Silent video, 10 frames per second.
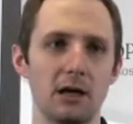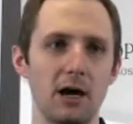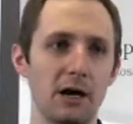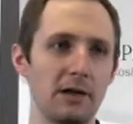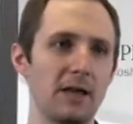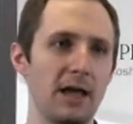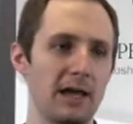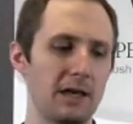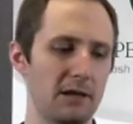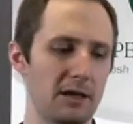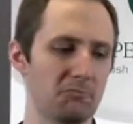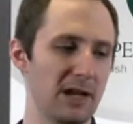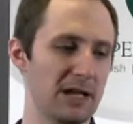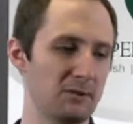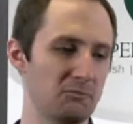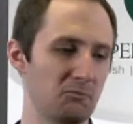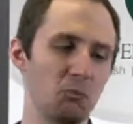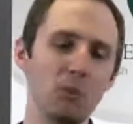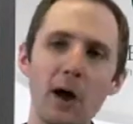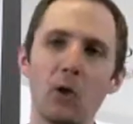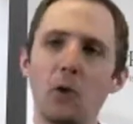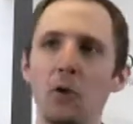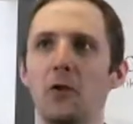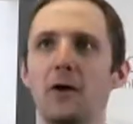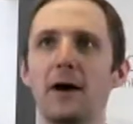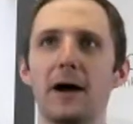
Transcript: a well